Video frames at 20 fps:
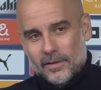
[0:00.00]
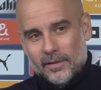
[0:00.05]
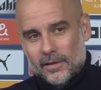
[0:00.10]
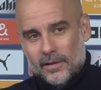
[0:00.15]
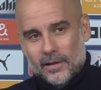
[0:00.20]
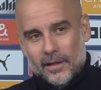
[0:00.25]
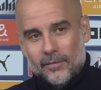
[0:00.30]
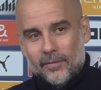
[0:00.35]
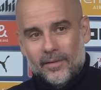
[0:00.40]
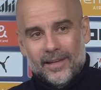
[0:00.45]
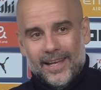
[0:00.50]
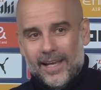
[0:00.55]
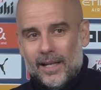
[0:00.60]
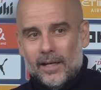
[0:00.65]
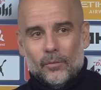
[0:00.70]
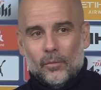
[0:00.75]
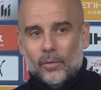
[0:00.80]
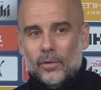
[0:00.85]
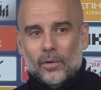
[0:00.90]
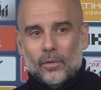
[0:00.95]
And at the end,
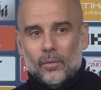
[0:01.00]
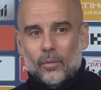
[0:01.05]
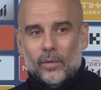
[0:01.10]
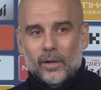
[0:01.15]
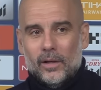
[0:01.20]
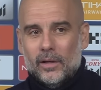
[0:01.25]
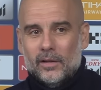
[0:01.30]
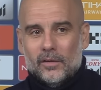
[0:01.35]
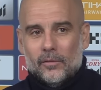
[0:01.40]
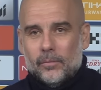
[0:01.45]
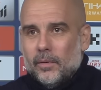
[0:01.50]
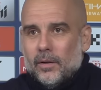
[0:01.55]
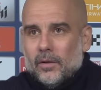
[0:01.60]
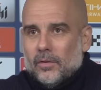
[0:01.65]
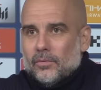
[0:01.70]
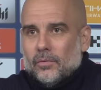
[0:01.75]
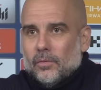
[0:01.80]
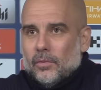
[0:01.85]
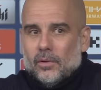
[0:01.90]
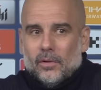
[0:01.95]
if we don't win, it's
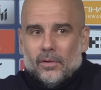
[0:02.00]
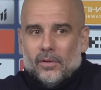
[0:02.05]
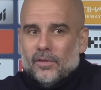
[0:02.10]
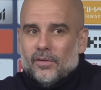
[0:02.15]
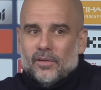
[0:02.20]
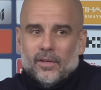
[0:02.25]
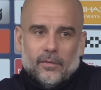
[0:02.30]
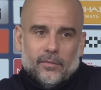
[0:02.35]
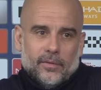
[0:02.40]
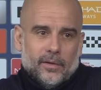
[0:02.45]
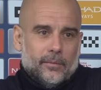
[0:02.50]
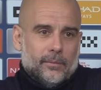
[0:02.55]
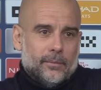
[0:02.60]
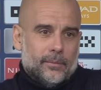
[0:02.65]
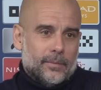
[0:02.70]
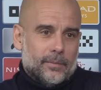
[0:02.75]
because we don't deserve it.